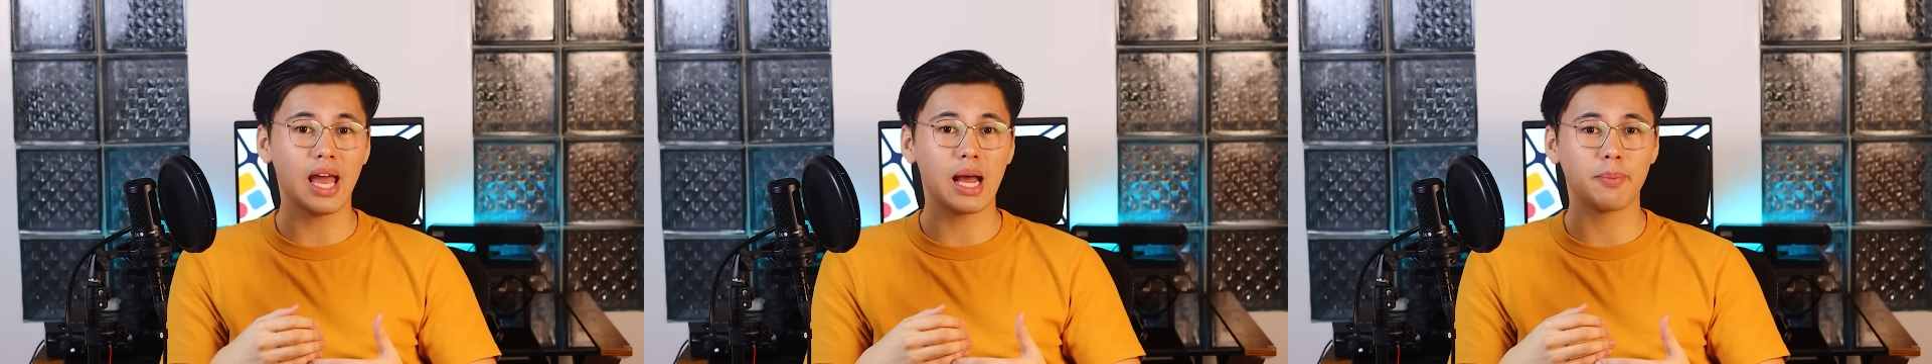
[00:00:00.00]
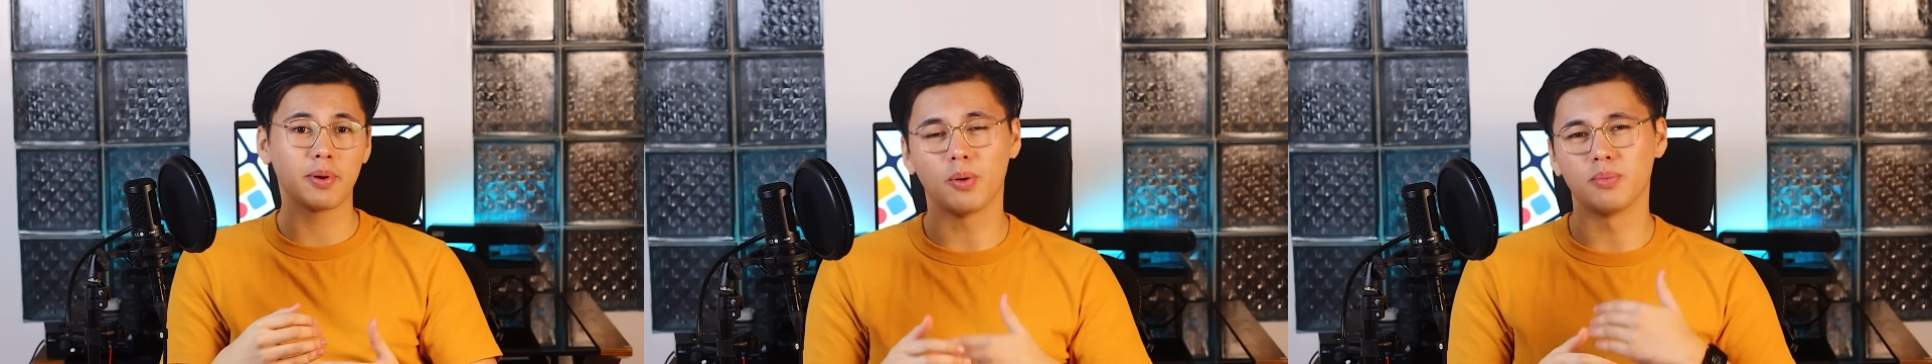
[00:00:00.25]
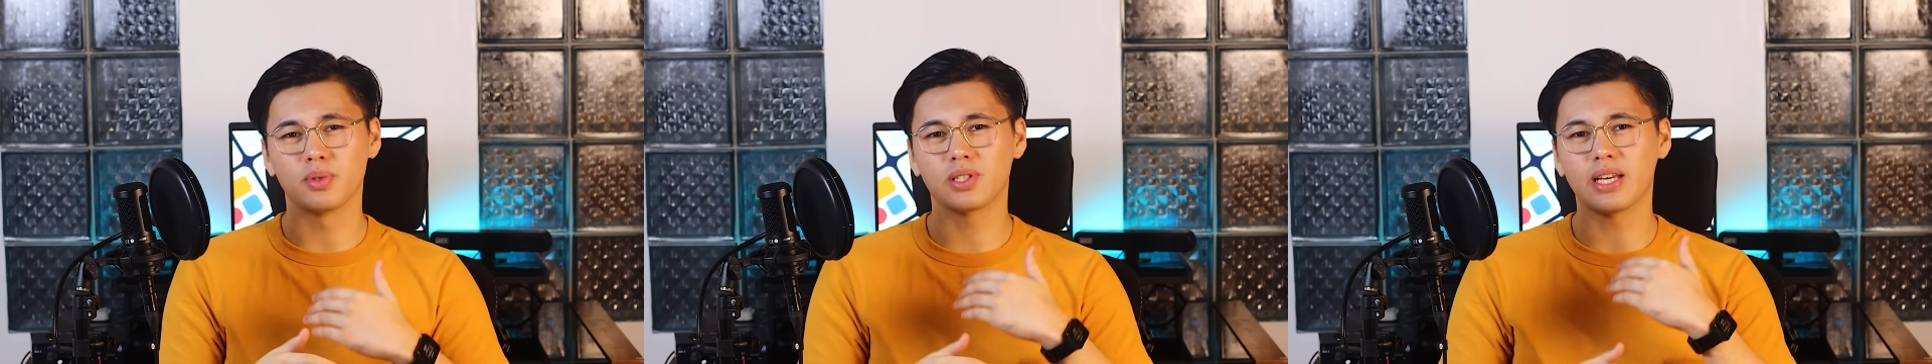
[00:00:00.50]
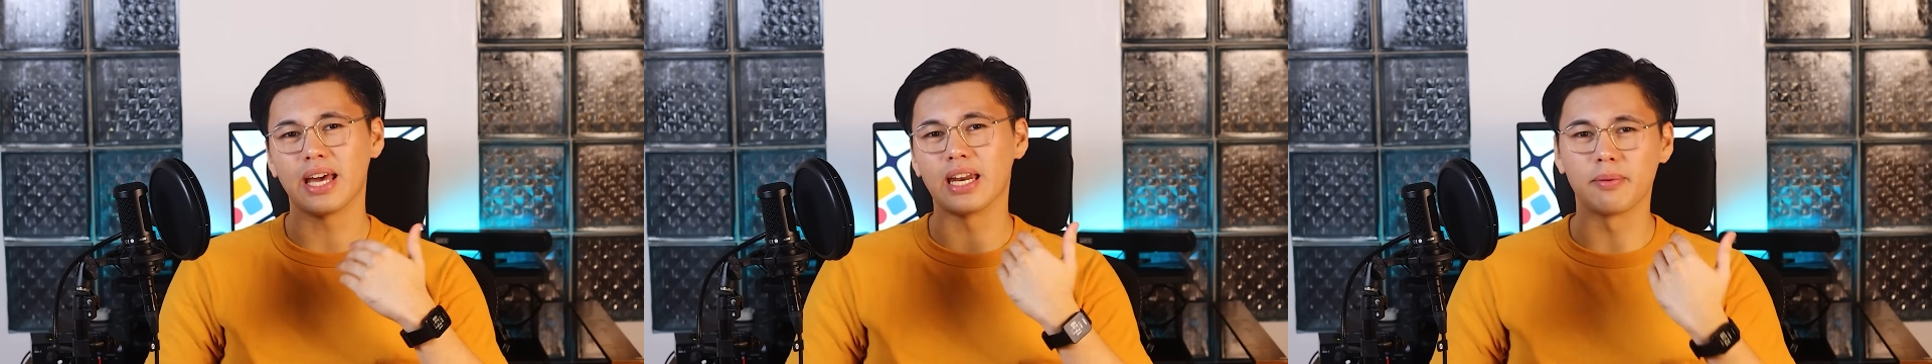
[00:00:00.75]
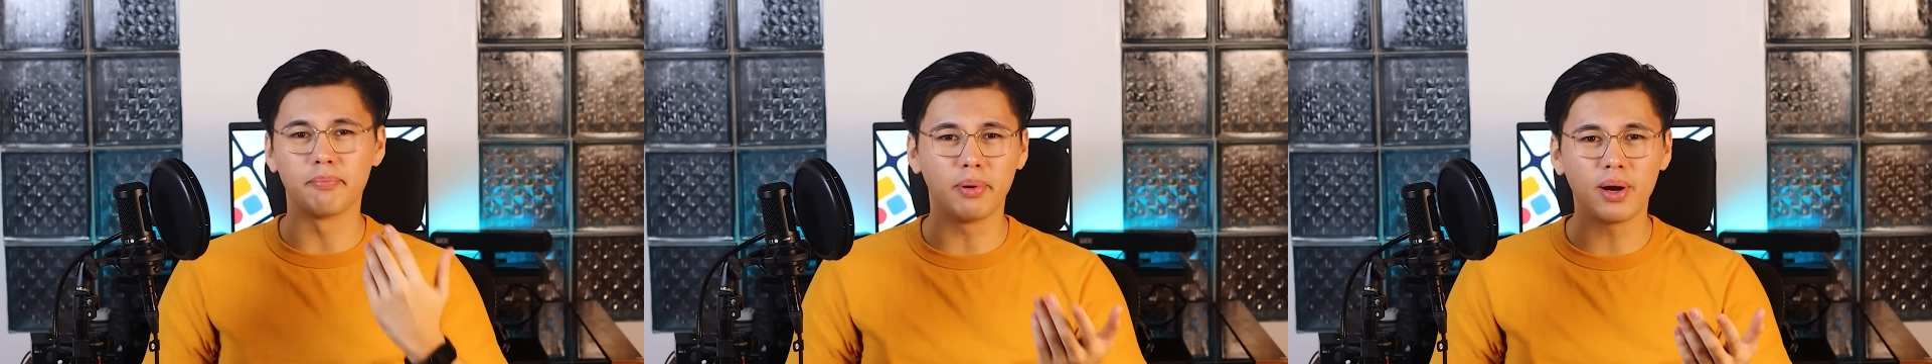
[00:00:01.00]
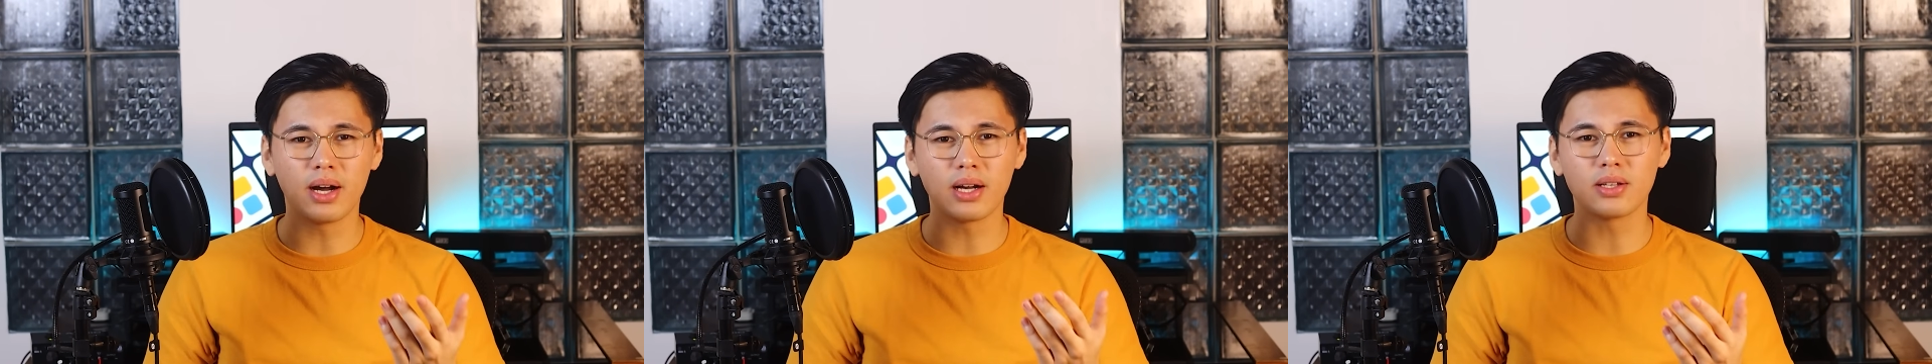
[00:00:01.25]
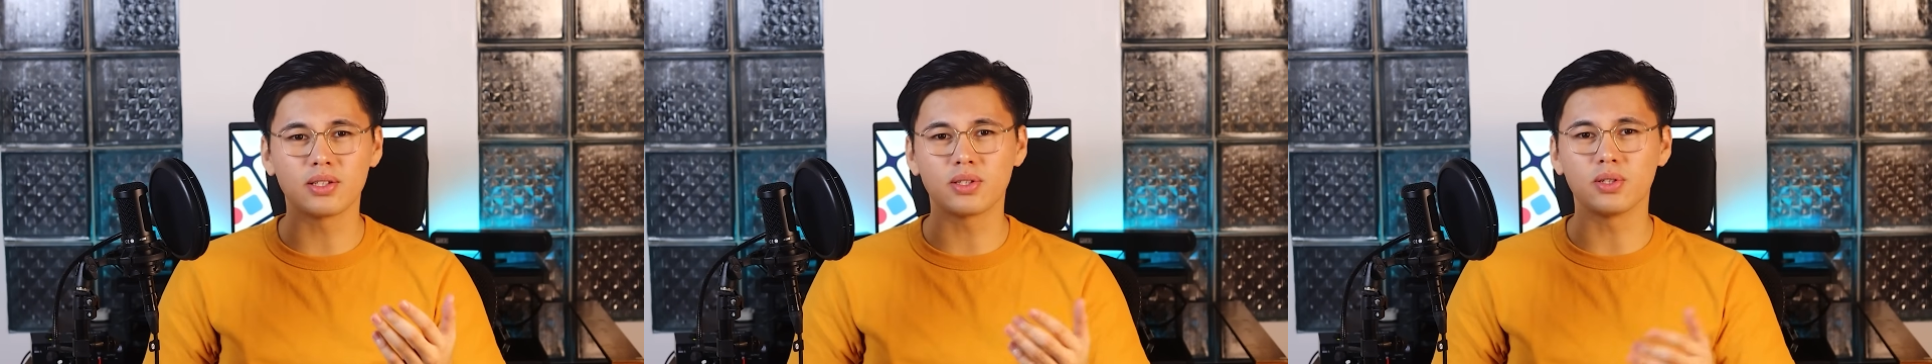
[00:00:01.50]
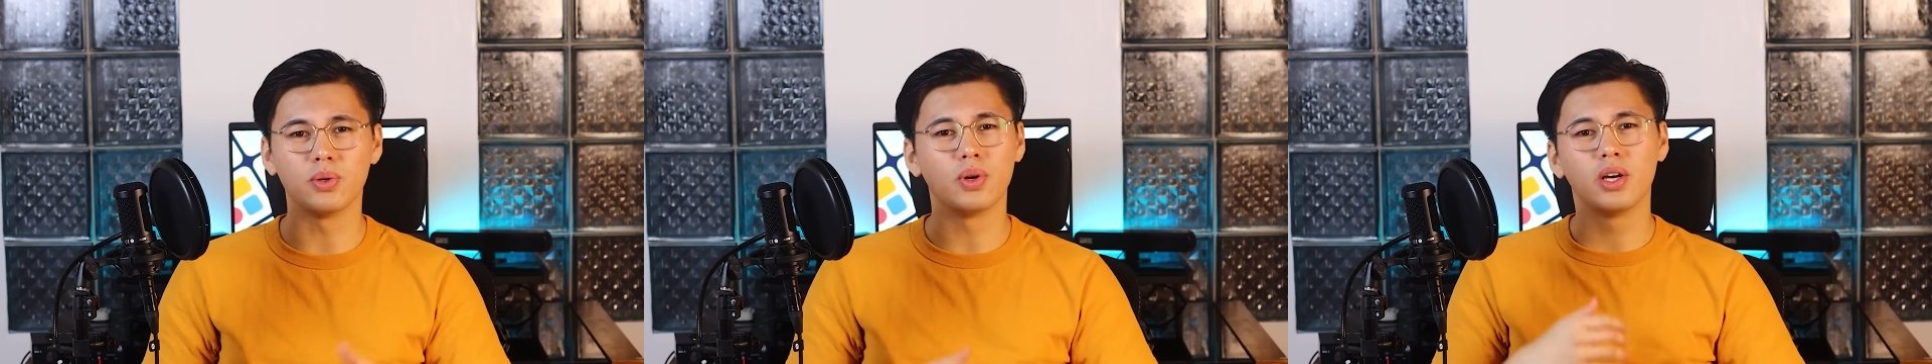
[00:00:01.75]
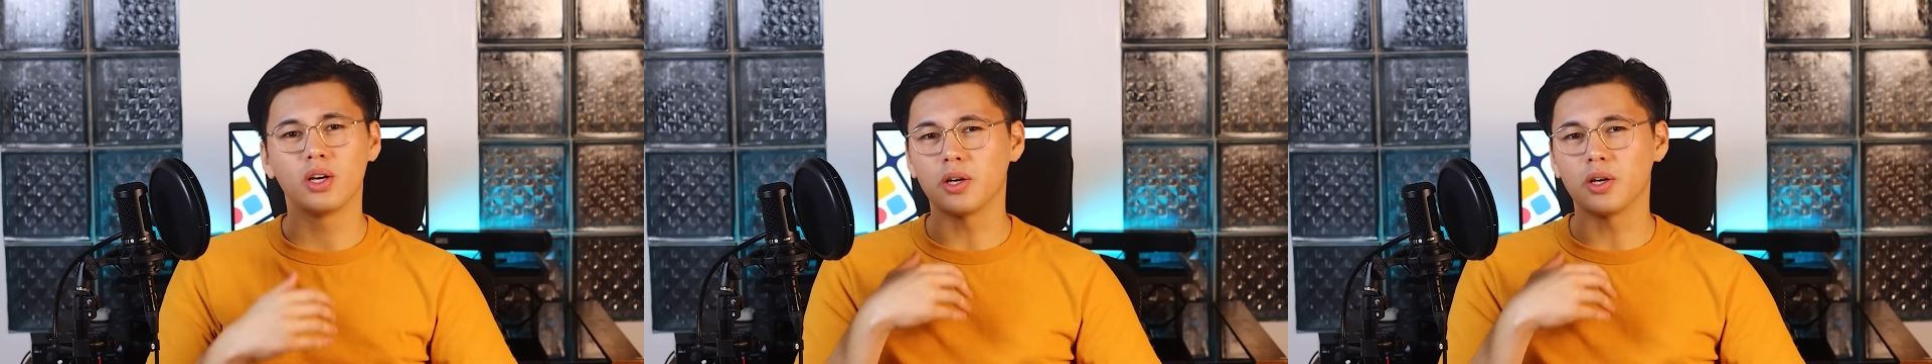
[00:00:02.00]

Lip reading: app. From scanning bugs to